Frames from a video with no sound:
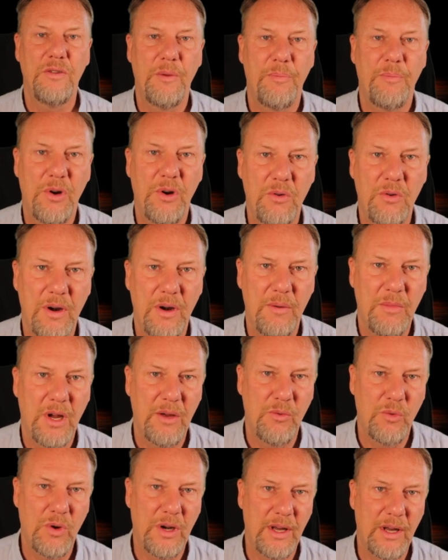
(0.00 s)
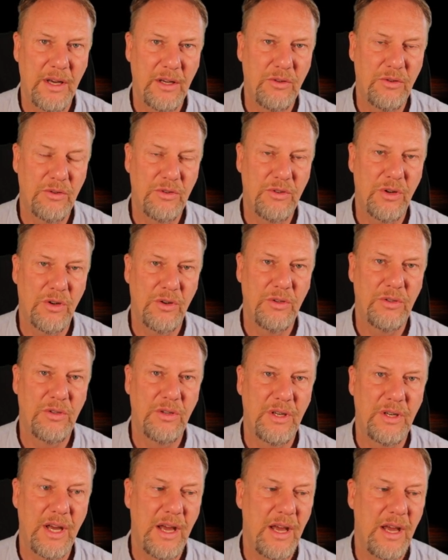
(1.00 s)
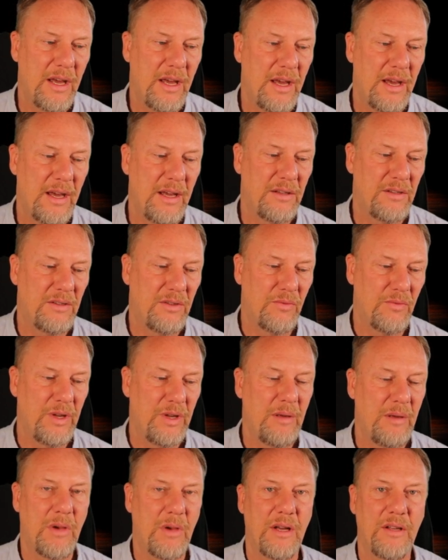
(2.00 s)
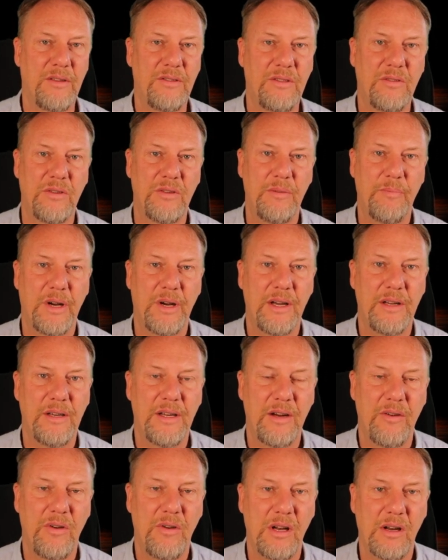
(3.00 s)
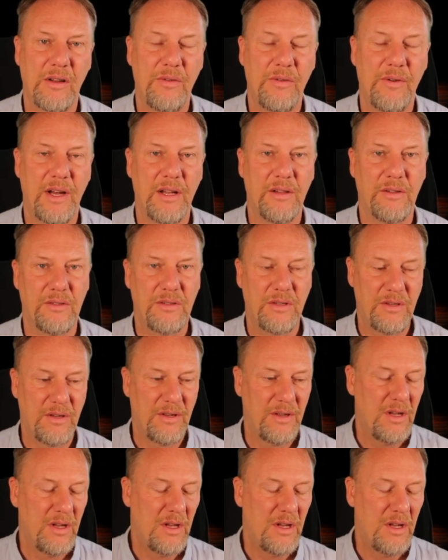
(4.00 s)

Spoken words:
the program I would like to show you today is Remaster by Daryl Kranz.